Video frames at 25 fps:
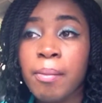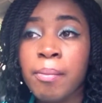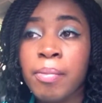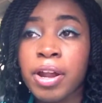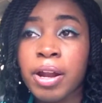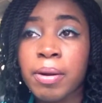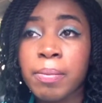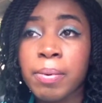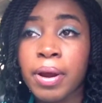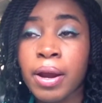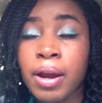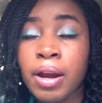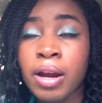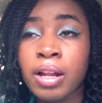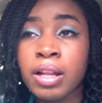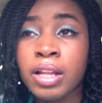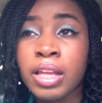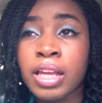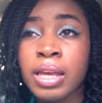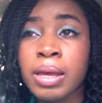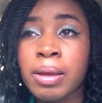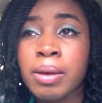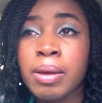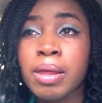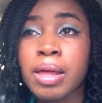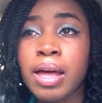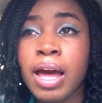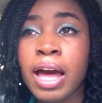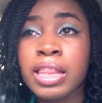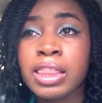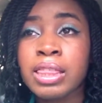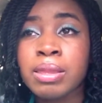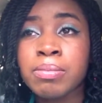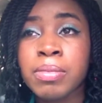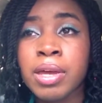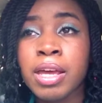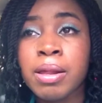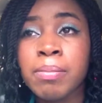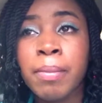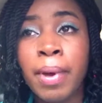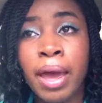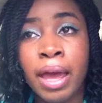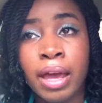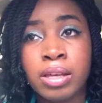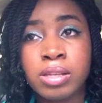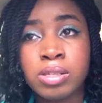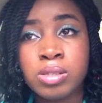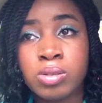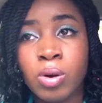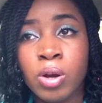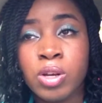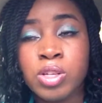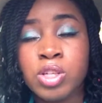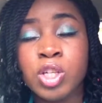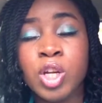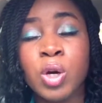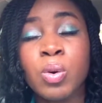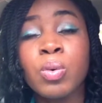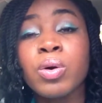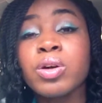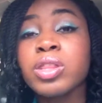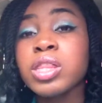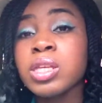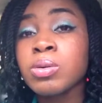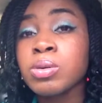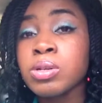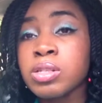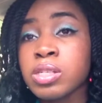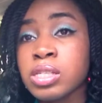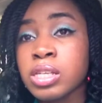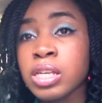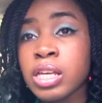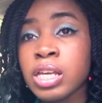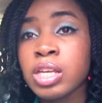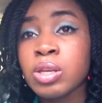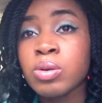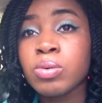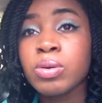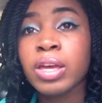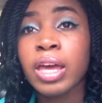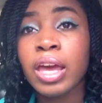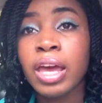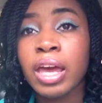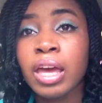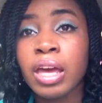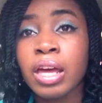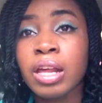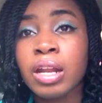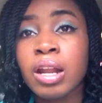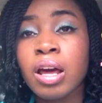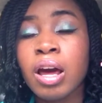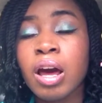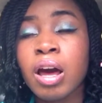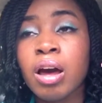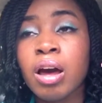but apparently at the main MAC store, so with your receipt you can